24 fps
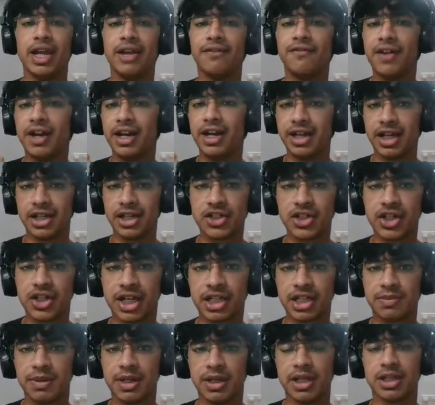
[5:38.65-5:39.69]
Then you get
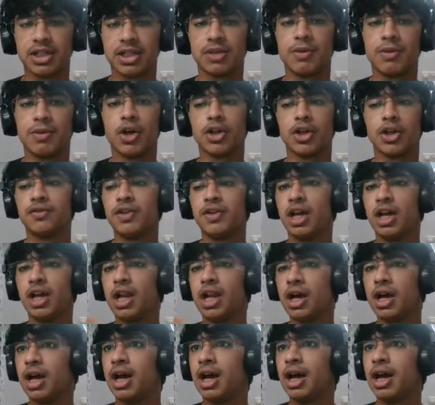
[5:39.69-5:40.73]
industry experience, because we
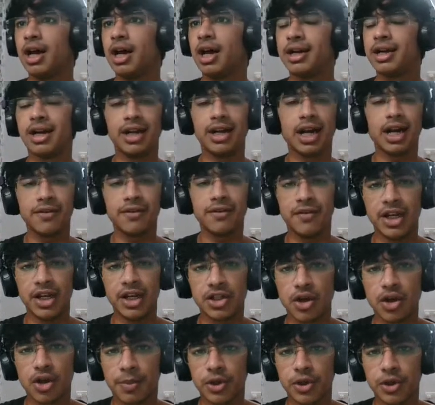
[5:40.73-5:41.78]
conduct
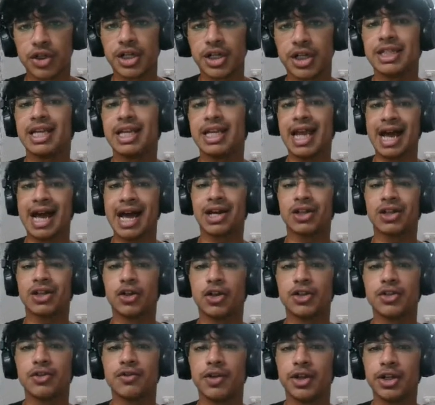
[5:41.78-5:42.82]
various opportunities and
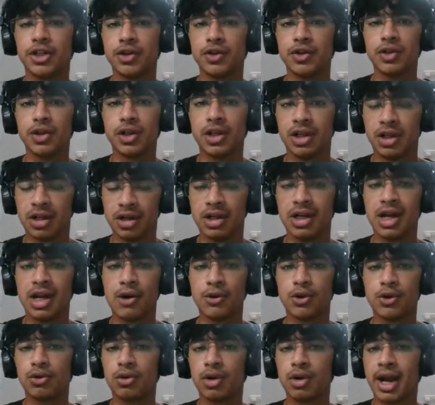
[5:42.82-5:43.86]
hackathons where you learn how
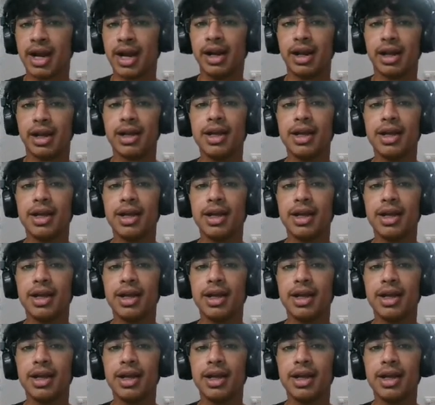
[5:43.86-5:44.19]
to write